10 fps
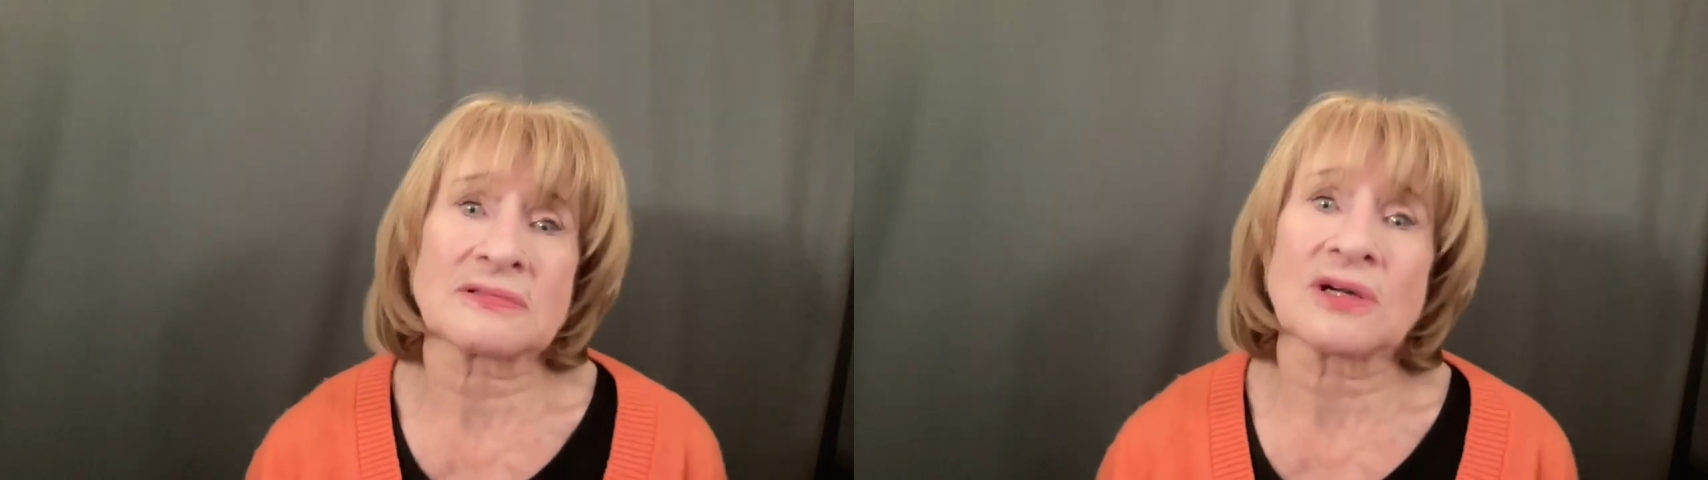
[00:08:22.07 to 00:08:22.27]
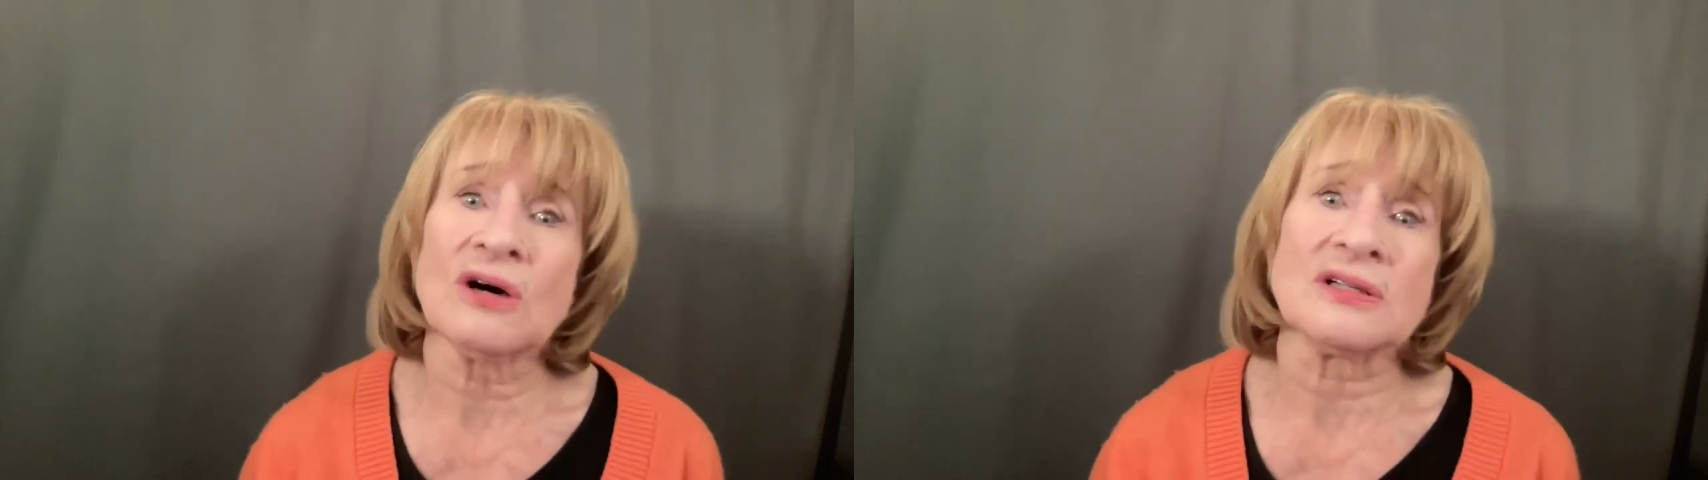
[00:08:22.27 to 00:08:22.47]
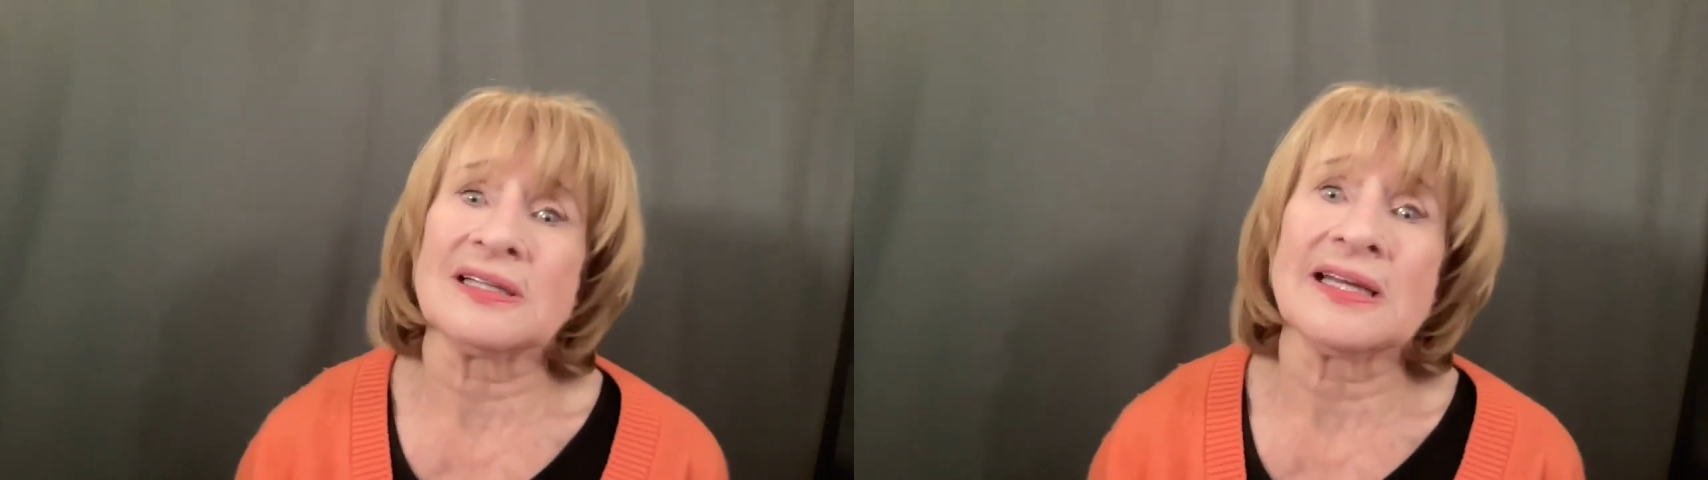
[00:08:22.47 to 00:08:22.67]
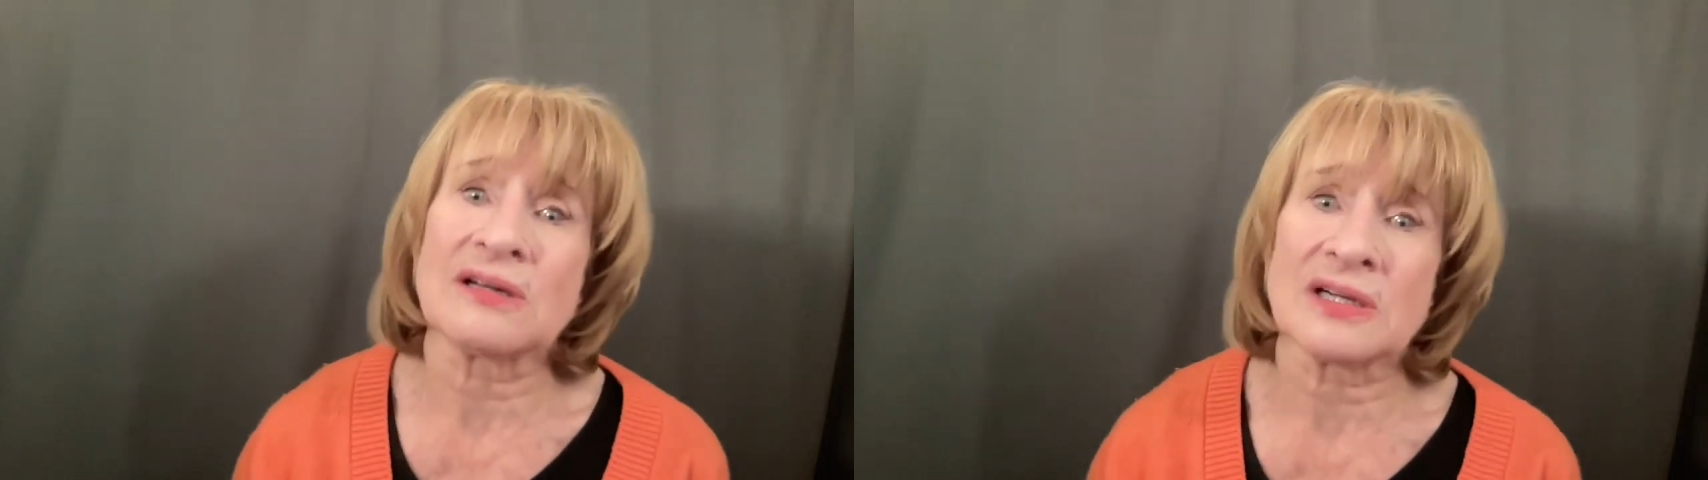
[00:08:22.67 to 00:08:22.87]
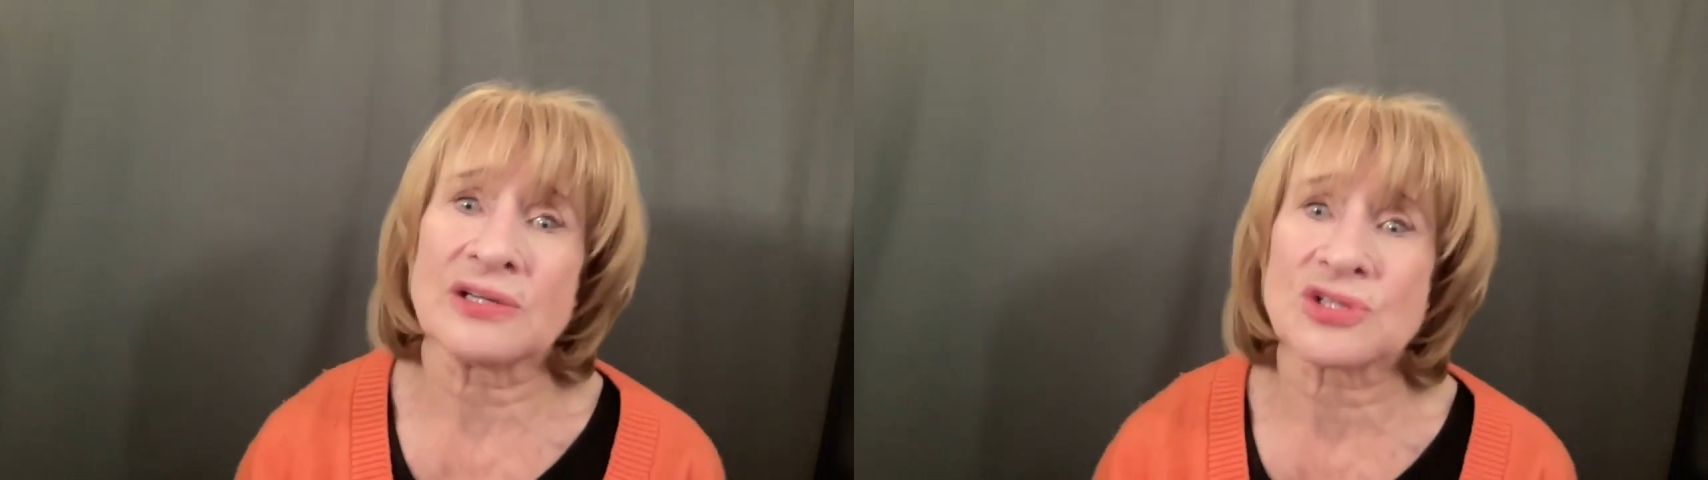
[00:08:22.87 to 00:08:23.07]
got
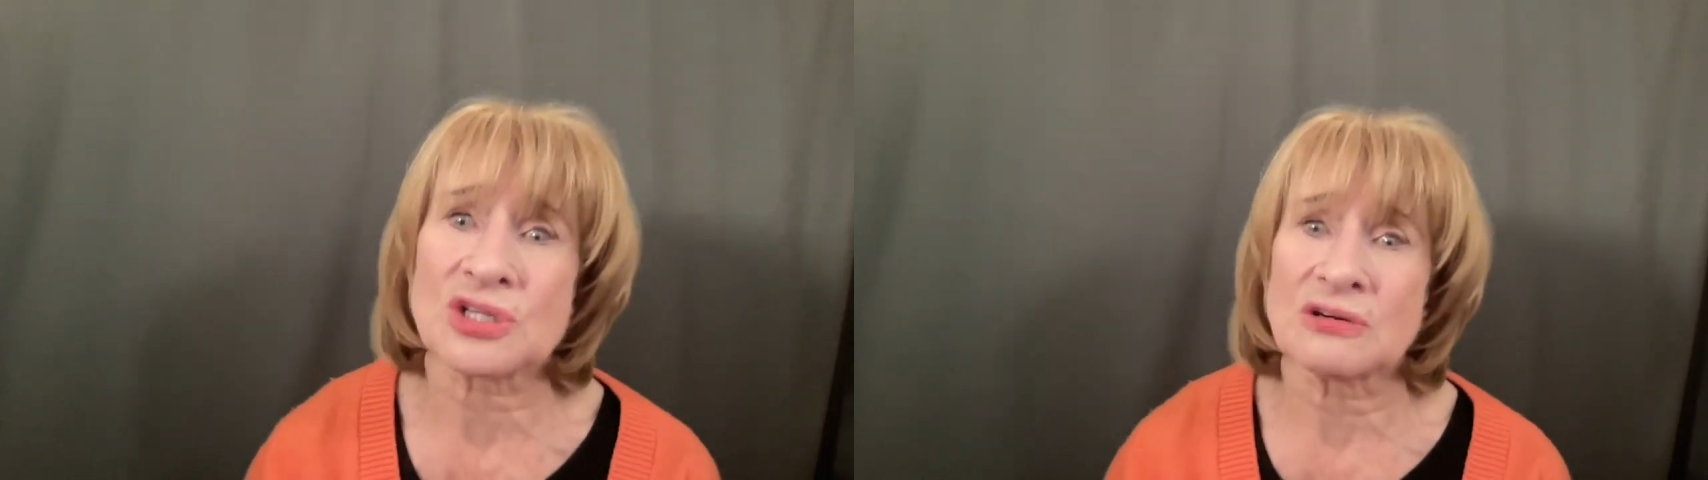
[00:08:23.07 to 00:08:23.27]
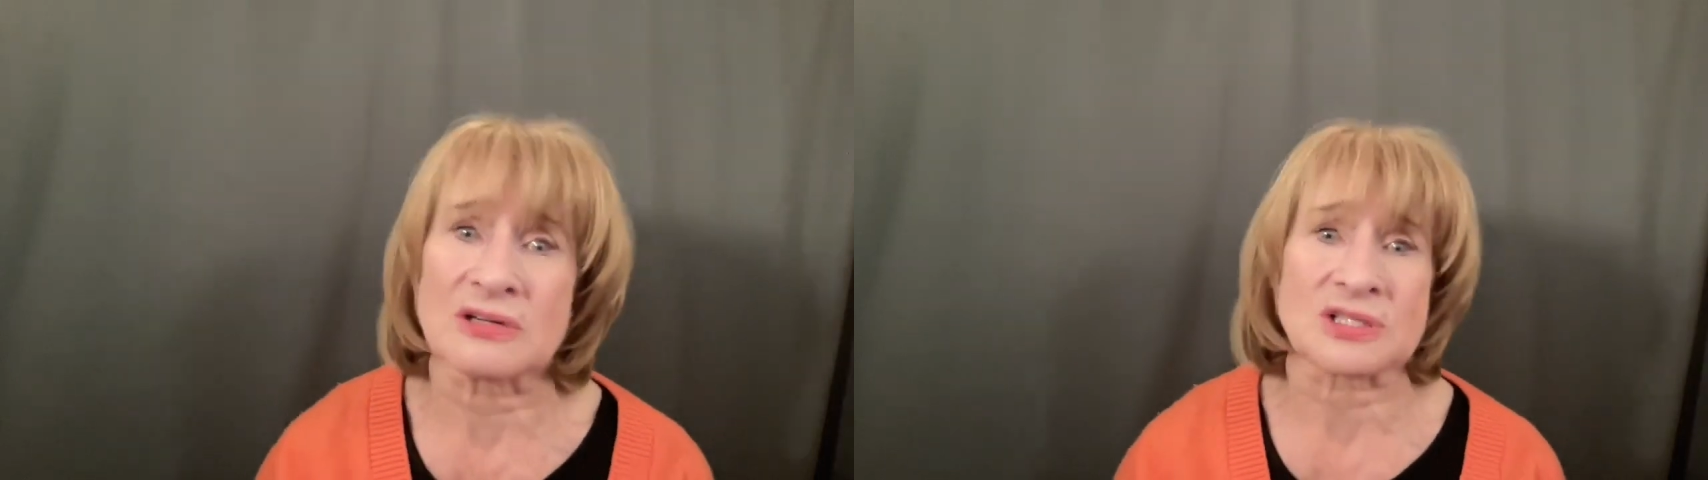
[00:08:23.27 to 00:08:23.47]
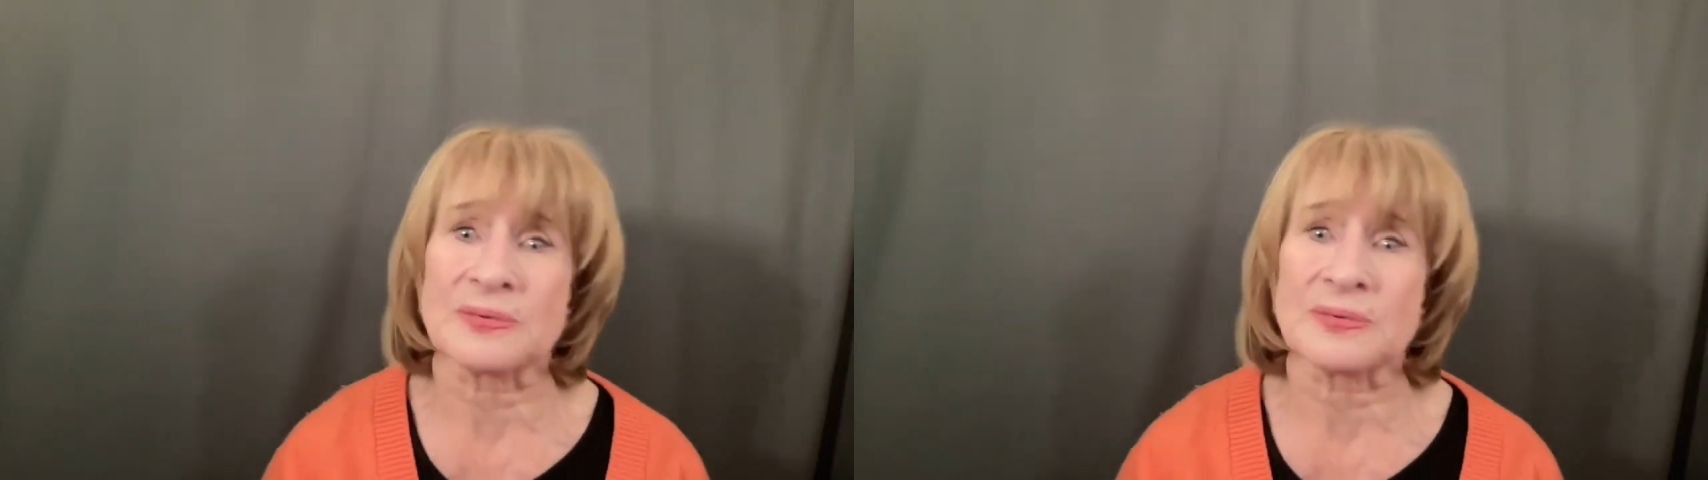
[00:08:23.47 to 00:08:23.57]
legal insurance.